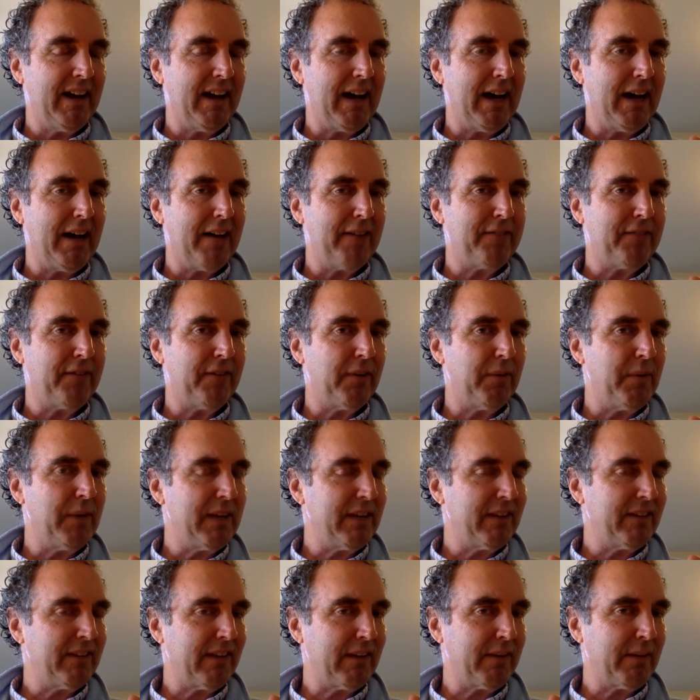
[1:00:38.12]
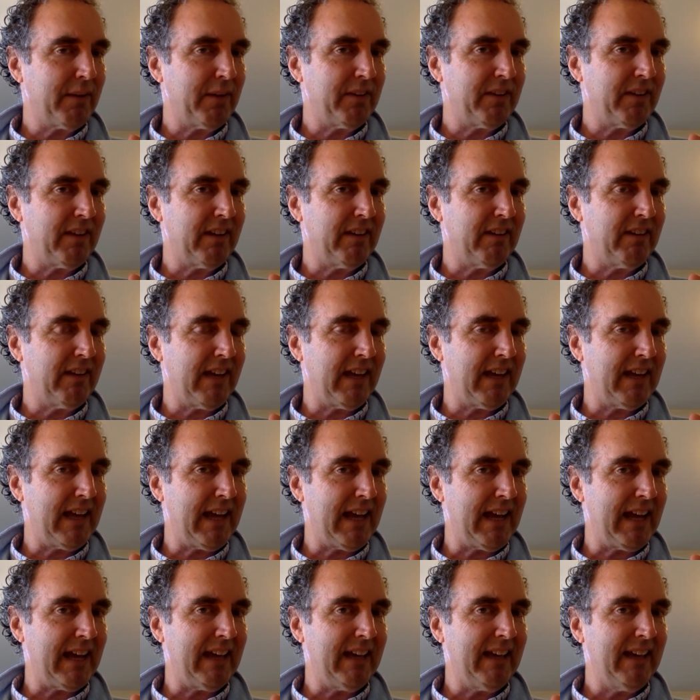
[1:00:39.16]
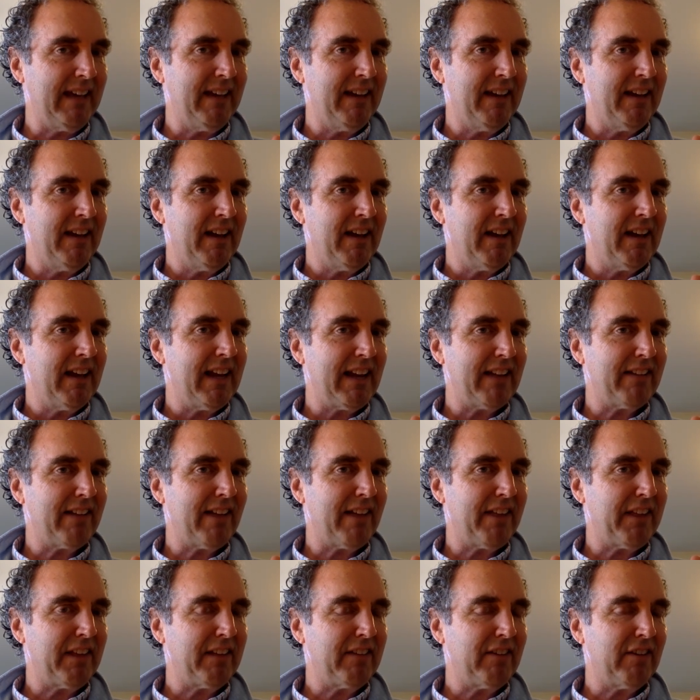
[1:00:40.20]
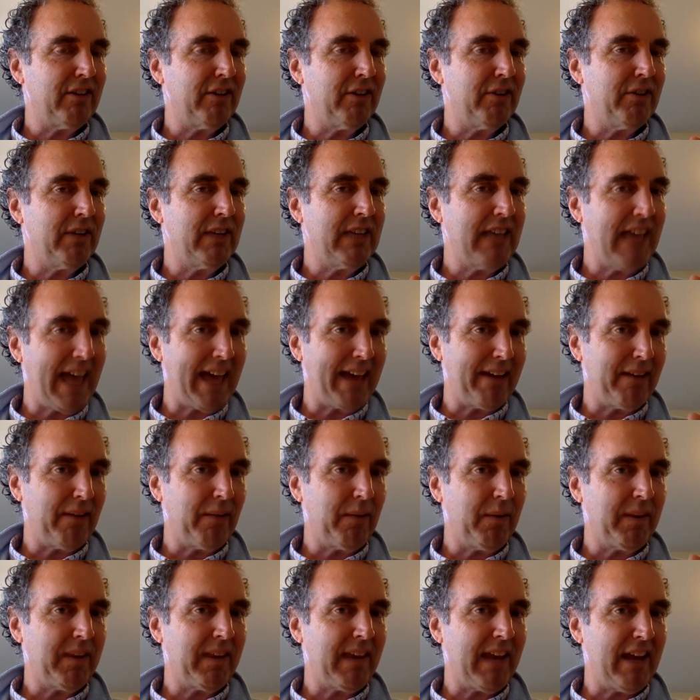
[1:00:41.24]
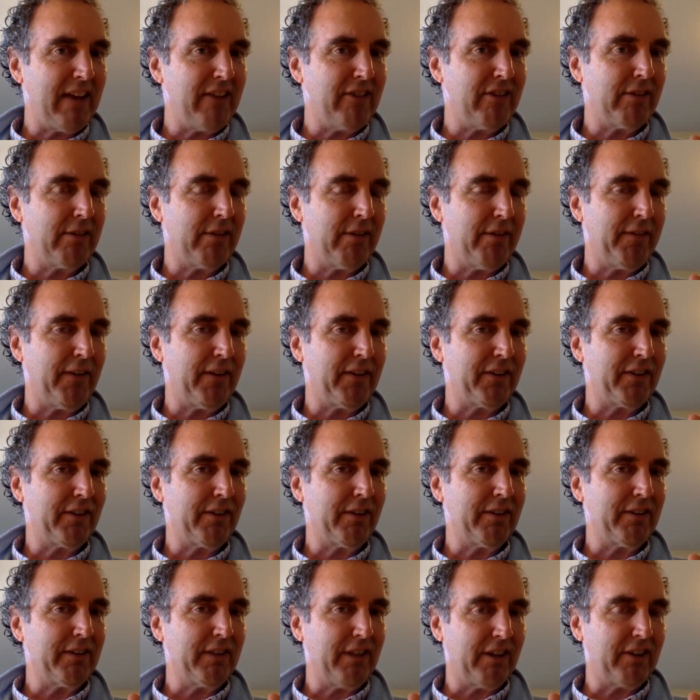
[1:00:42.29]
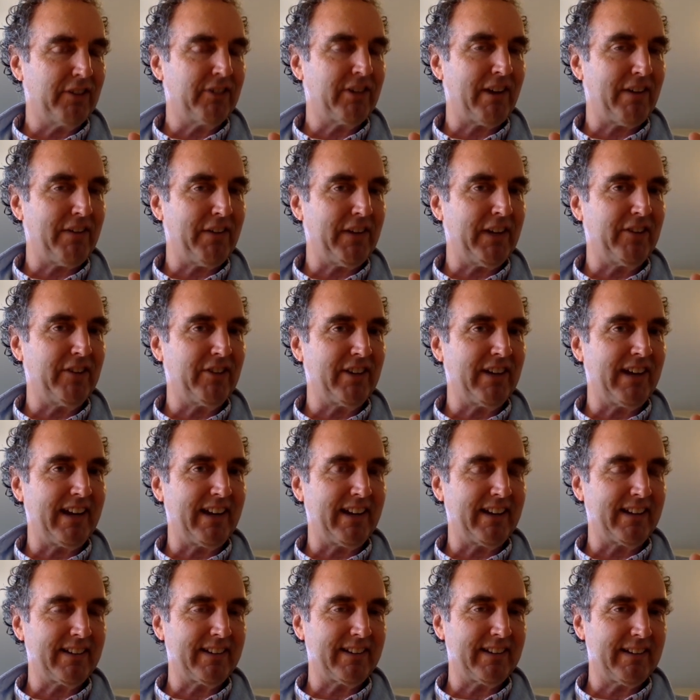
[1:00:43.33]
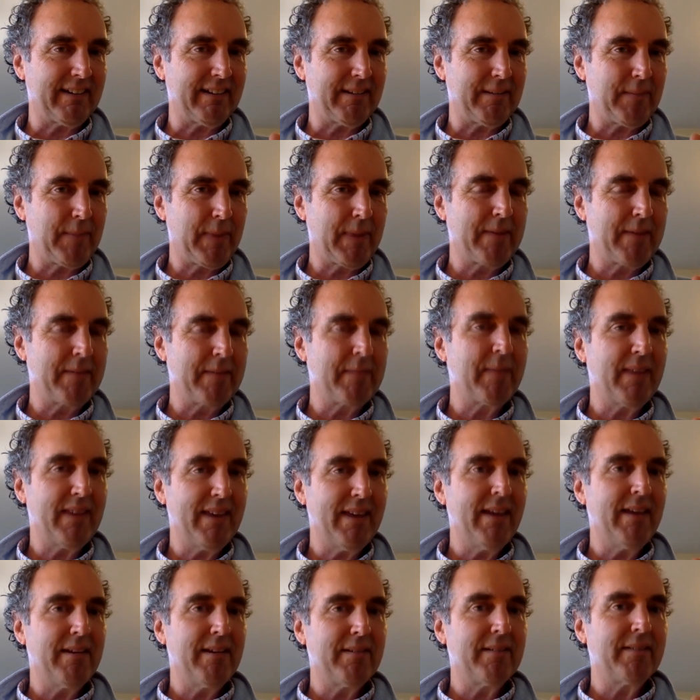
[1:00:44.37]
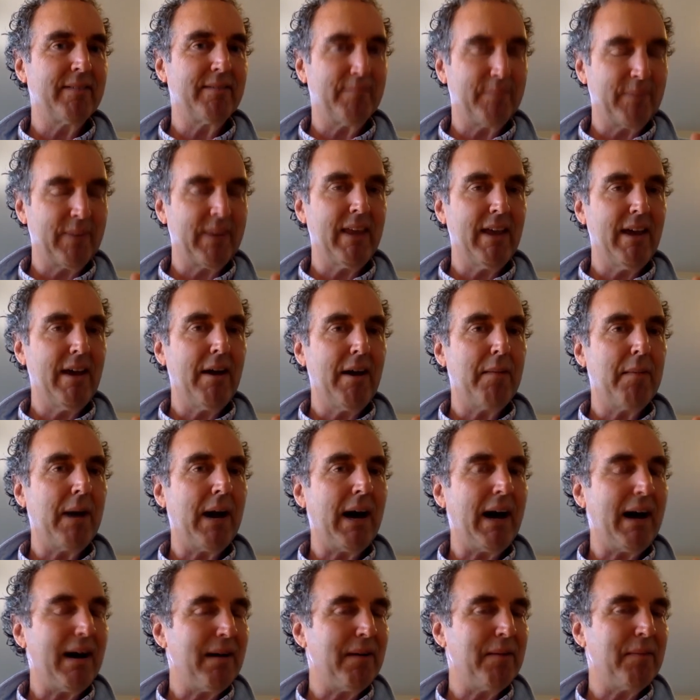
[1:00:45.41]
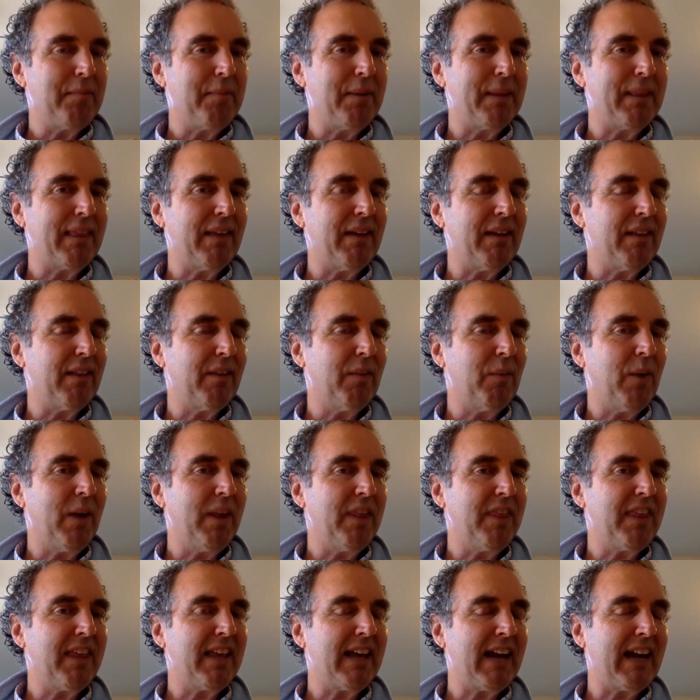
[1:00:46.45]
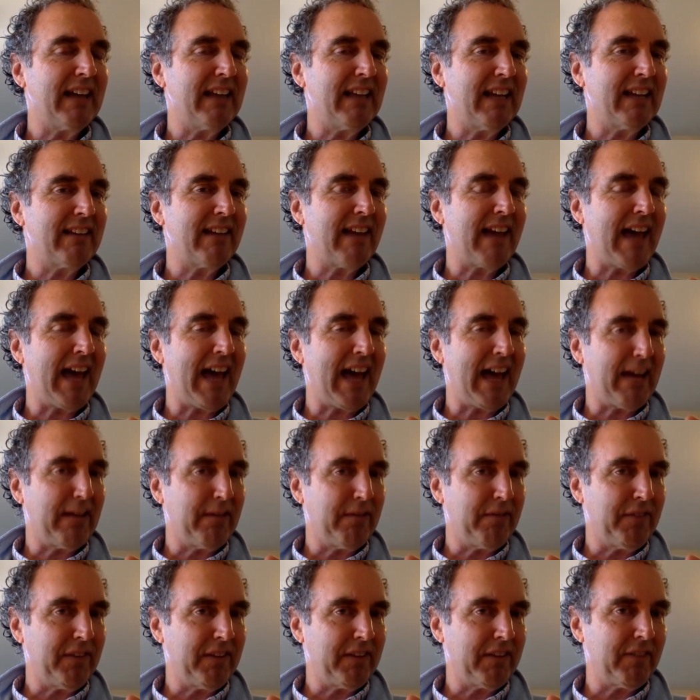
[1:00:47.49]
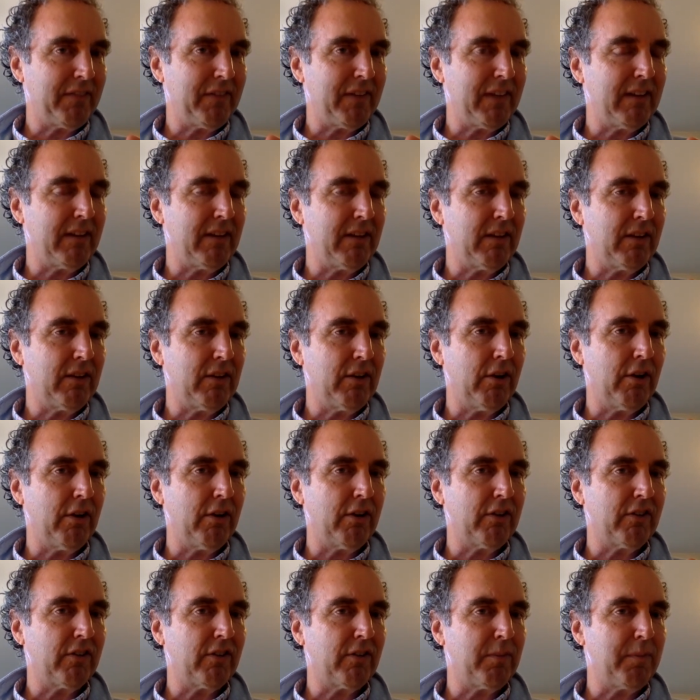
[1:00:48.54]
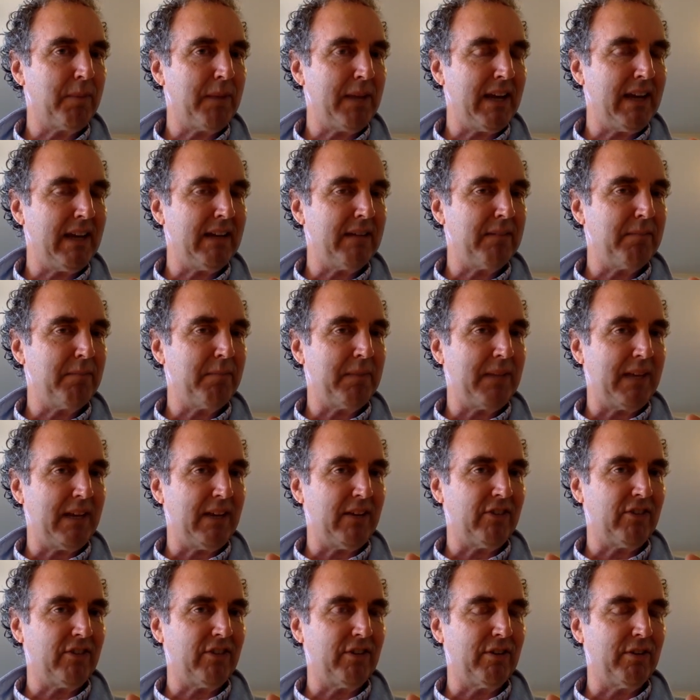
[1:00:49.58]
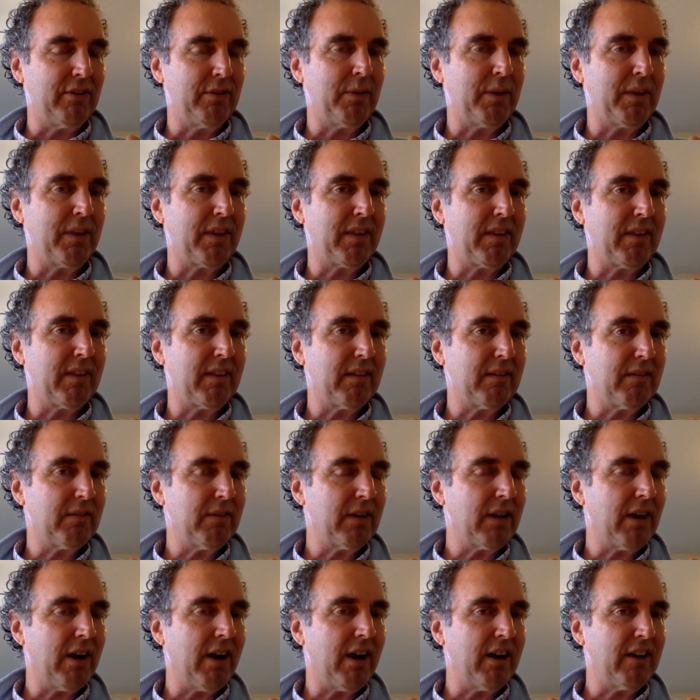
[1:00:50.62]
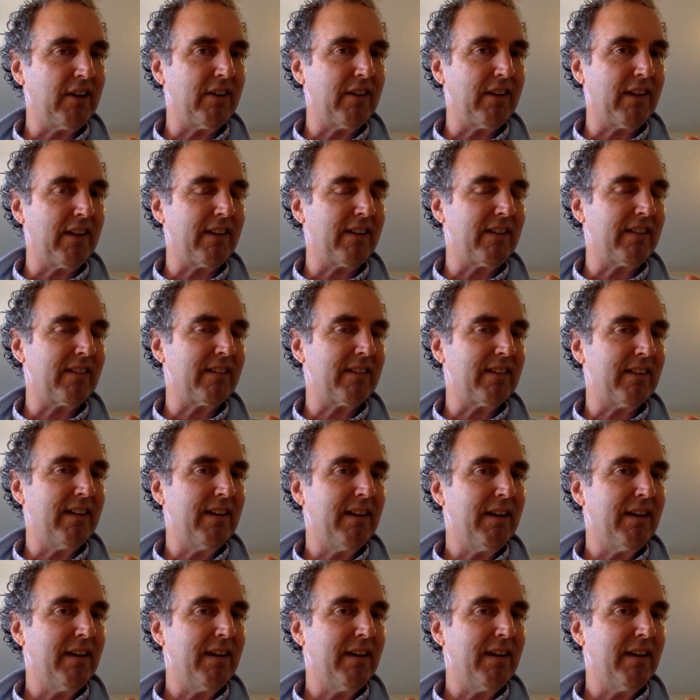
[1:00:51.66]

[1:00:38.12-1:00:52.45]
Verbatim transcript: uh, for resequencing DNA. It has nothing to do yet with aging reversal yeah. or longevity genetics. That's right. That's right. Uh, but the, the one thing I'd like to add vis a vis your speed issue with regard to this